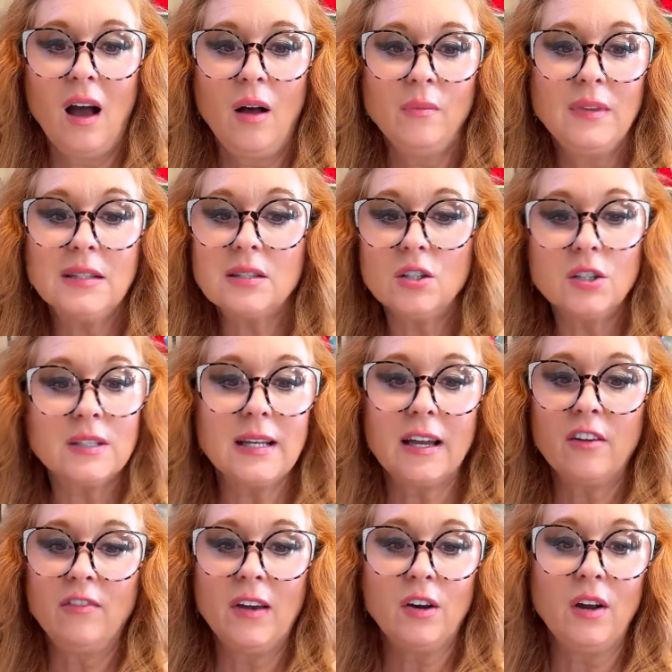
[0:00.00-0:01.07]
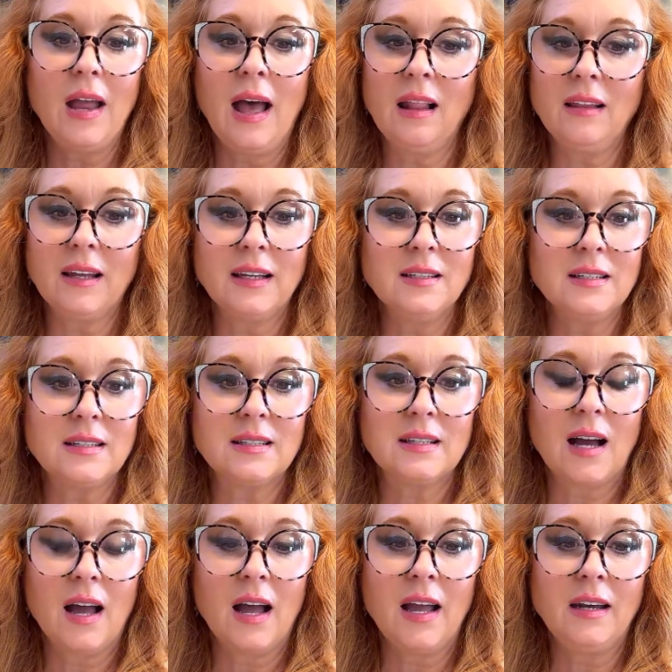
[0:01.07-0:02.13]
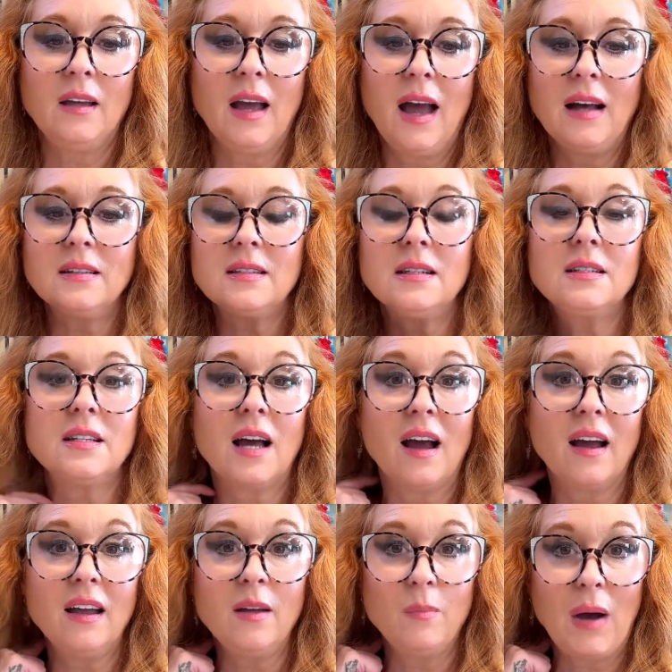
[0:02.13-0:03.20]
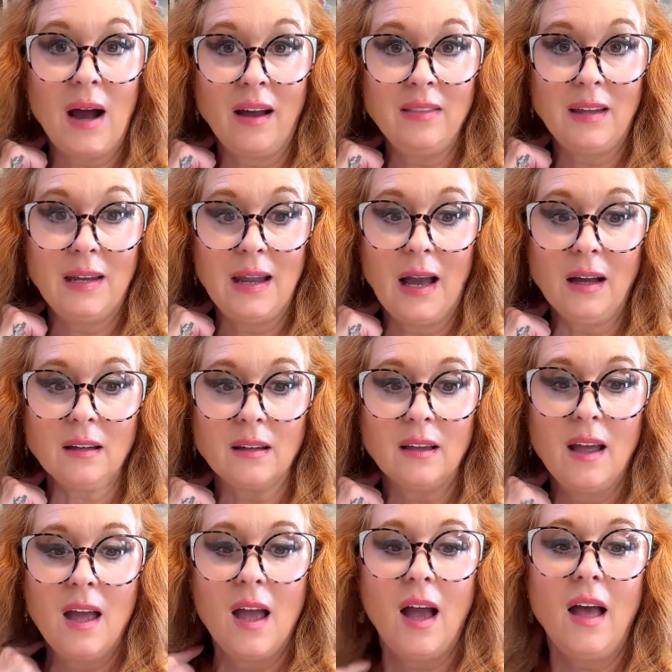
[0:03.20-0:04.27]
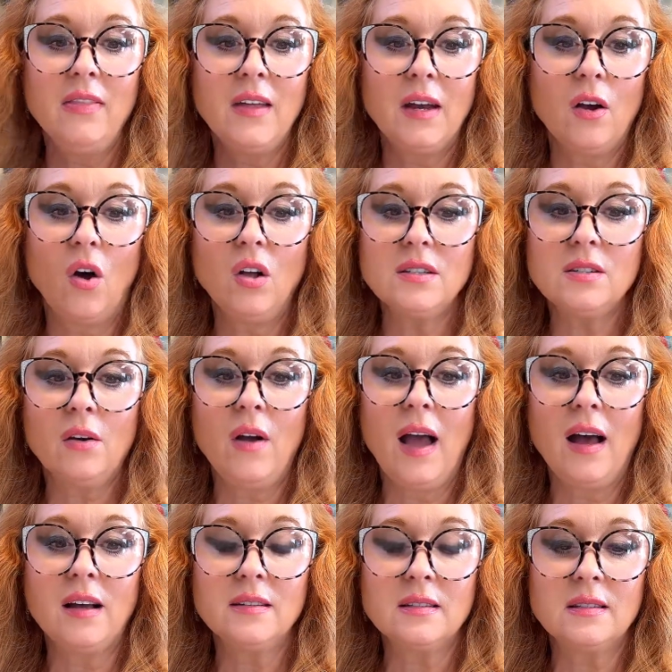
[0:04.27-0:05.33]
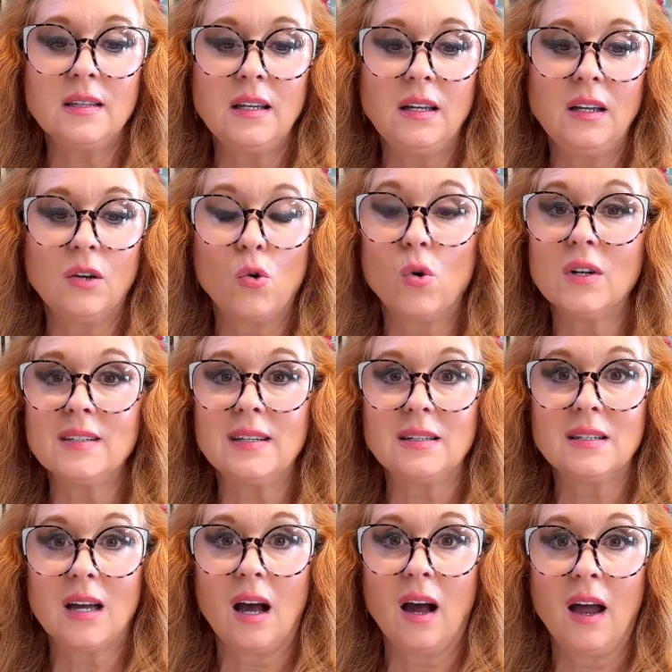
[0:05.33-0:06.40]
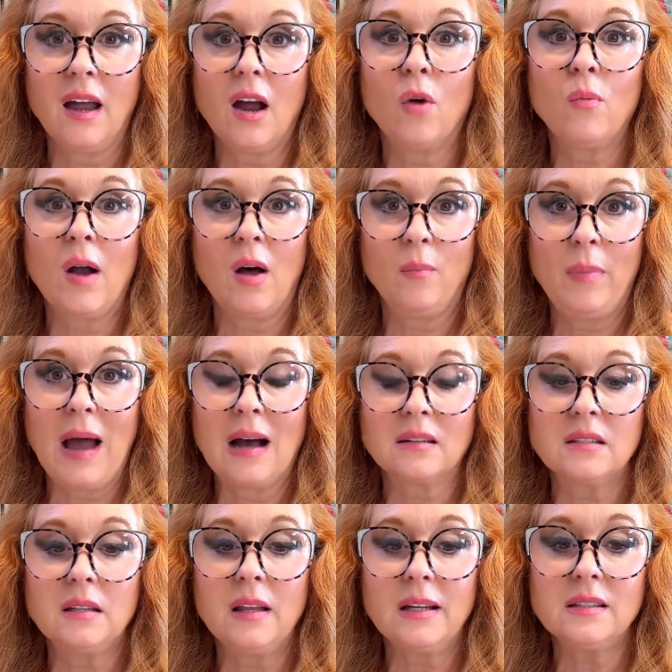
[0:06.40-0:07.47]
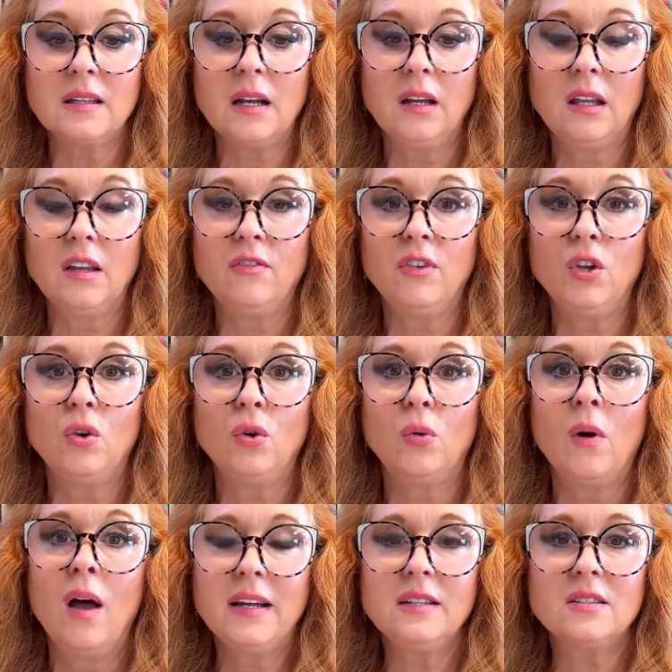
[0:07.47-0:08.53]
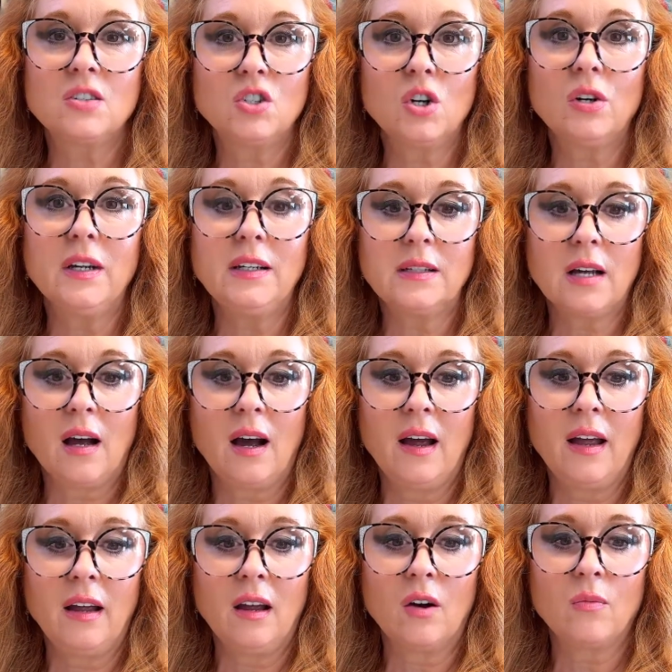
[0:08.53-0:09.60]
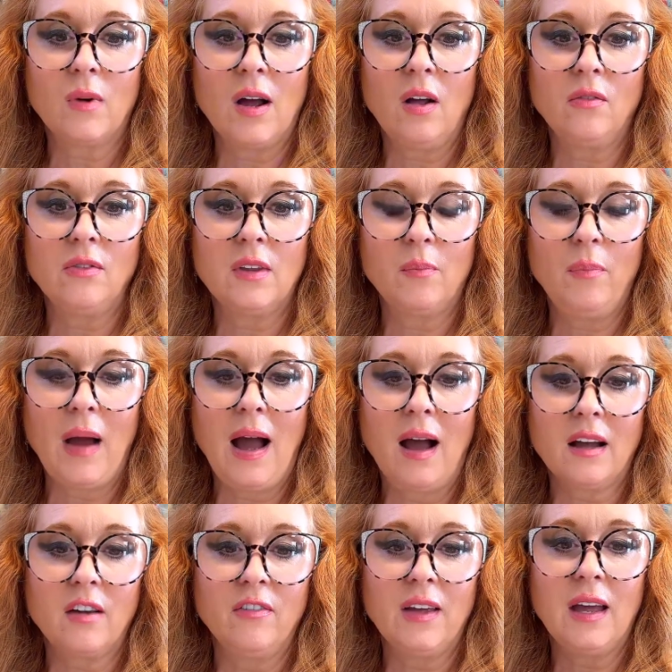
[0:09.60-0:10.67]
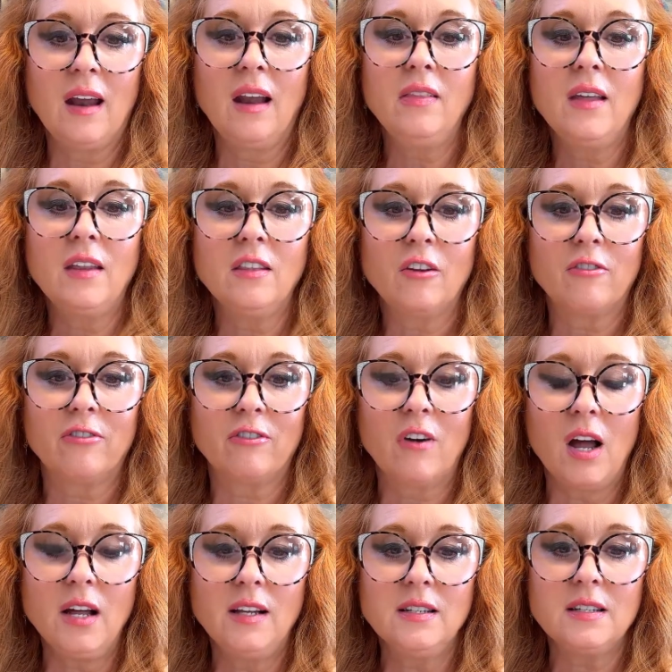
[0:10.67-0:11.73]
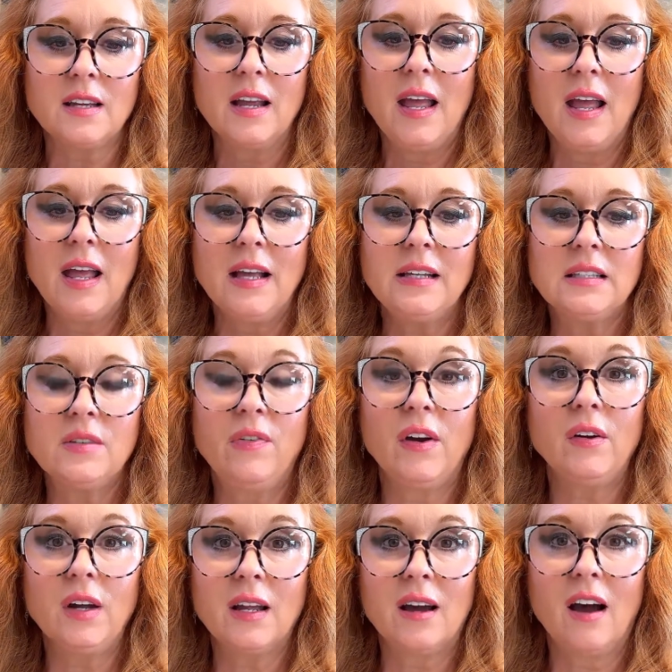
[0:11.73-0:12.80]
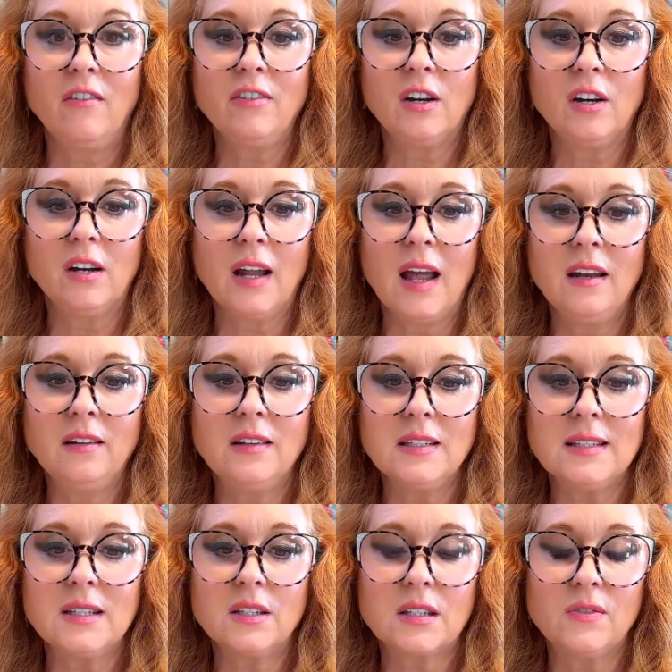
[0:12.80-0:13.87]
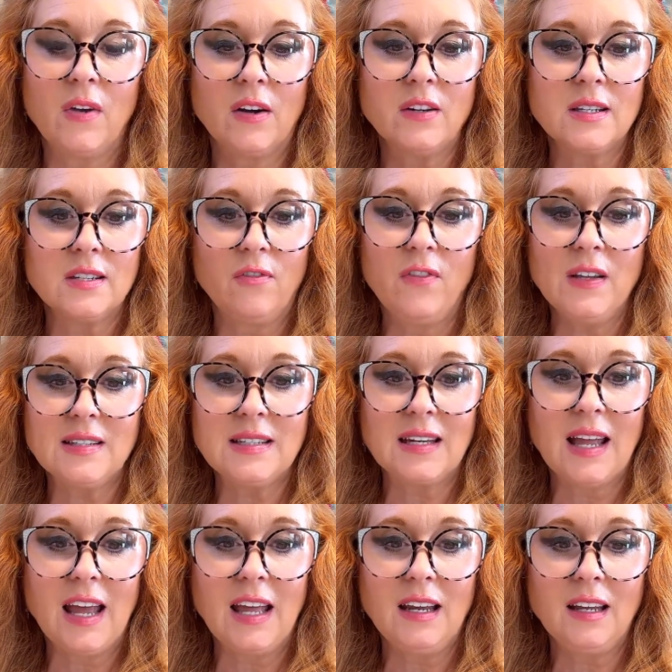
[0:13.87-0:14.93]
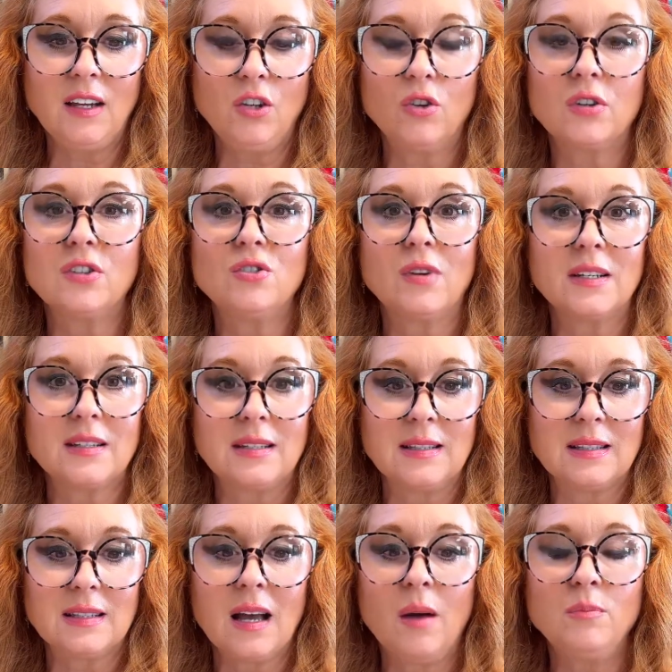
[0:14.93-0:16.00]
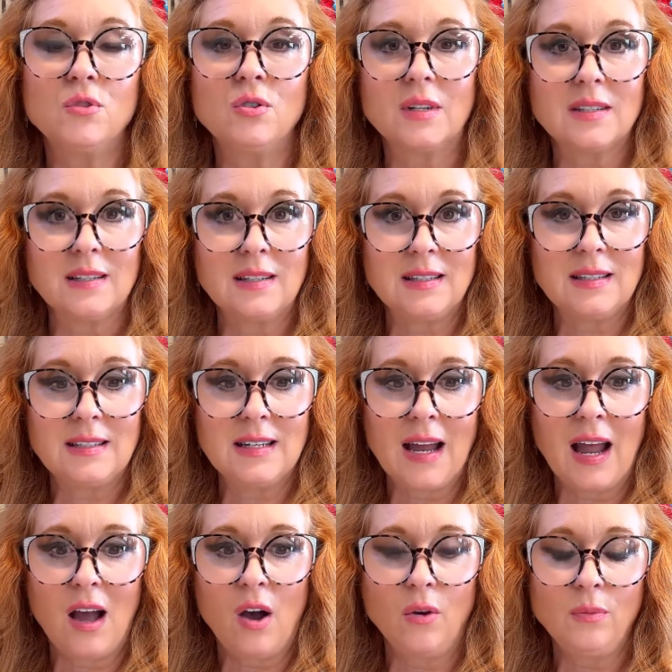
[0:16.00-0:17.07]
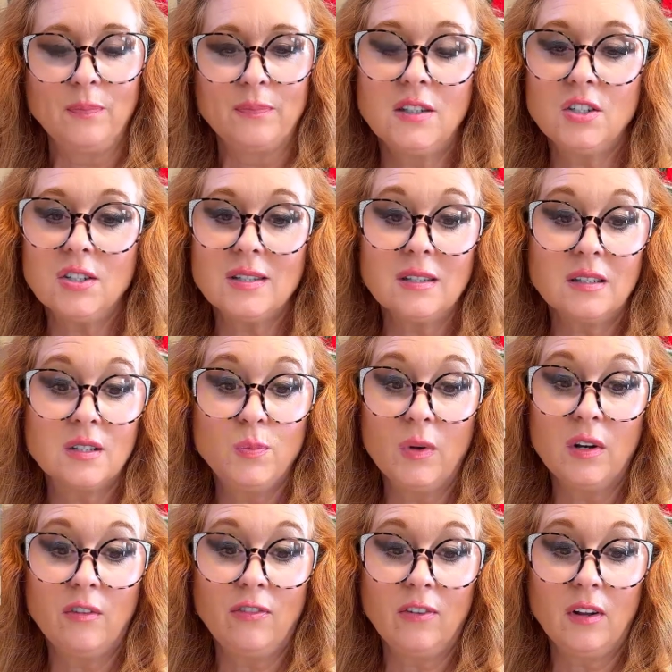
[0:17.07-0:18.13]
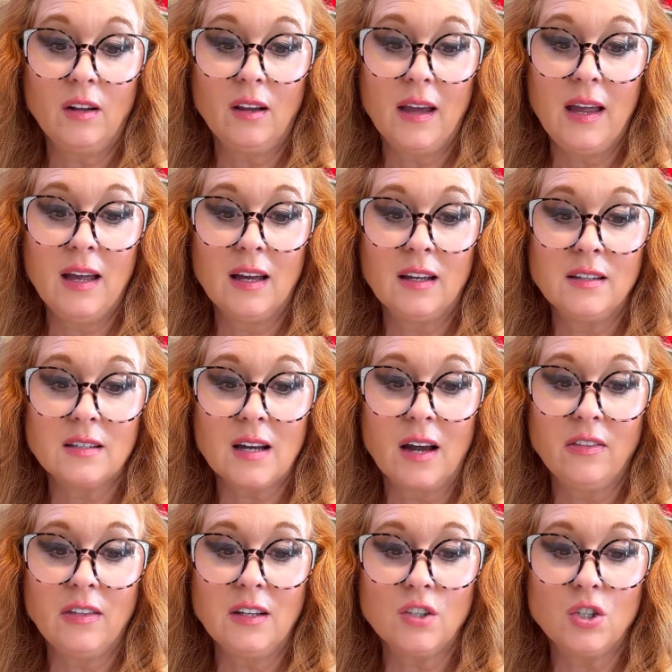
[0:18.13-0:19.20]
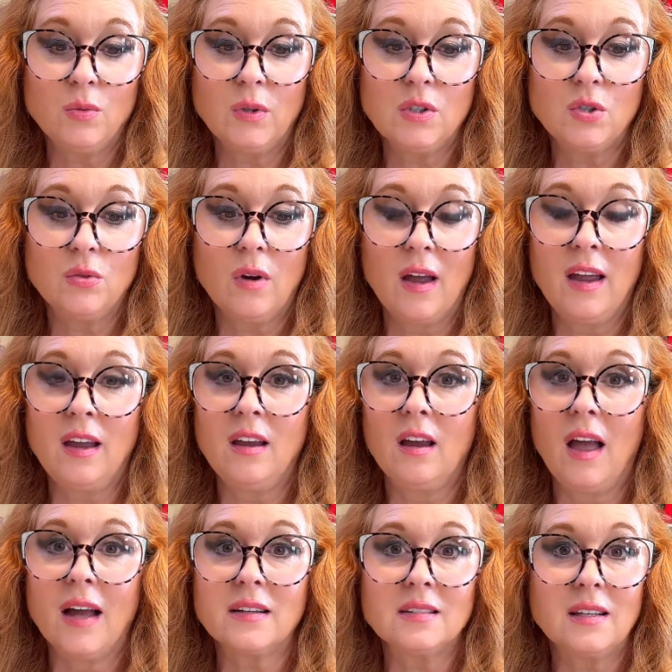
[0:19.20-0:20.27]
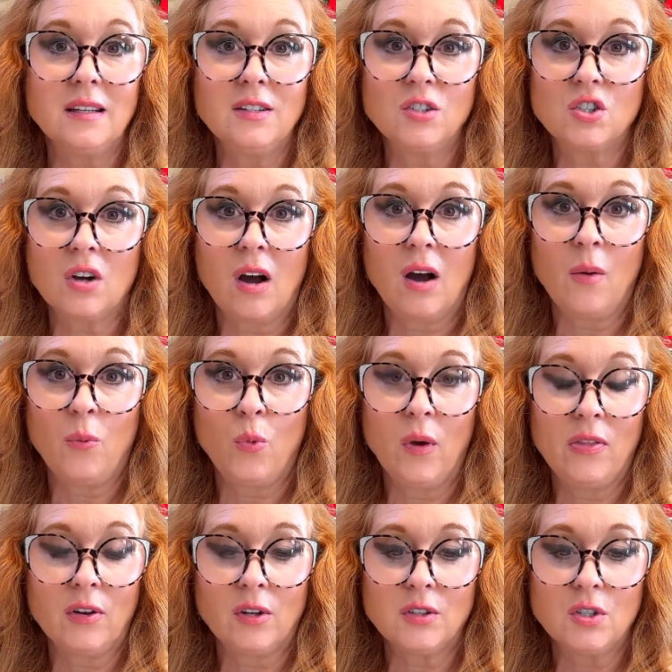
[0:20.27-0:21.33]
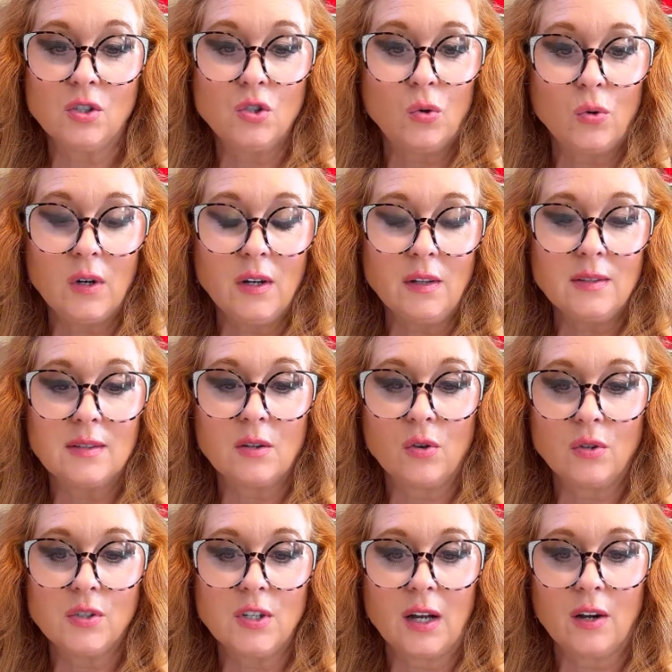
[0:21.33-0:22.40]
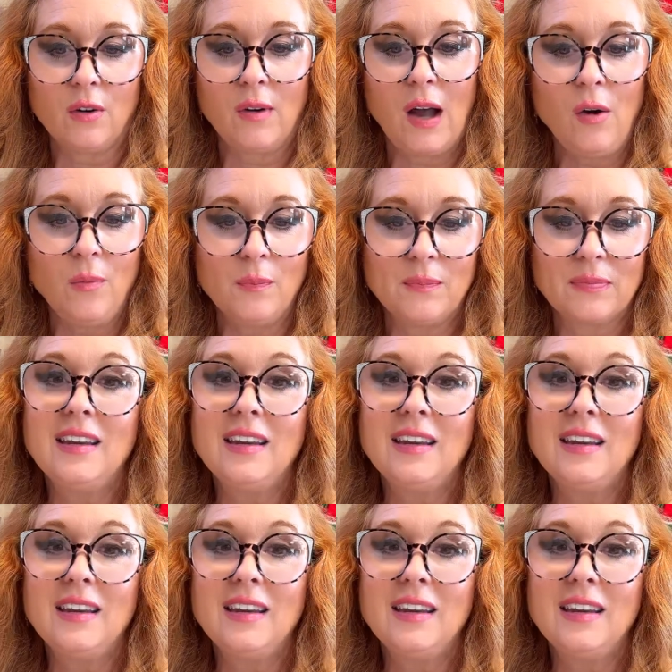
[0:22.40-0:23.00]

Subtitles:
This looks like a very elegant design. It has the tie behind the neck, and then it also has the corset tie around back. So that's going to give you a nice sturdy tie around the back of it. And then the front is very covered, and this looks very sophisticated. You could dress this up, dress this down. It just looks beautiful, and I think she would do an excellent job with her tutorial, so go check her out.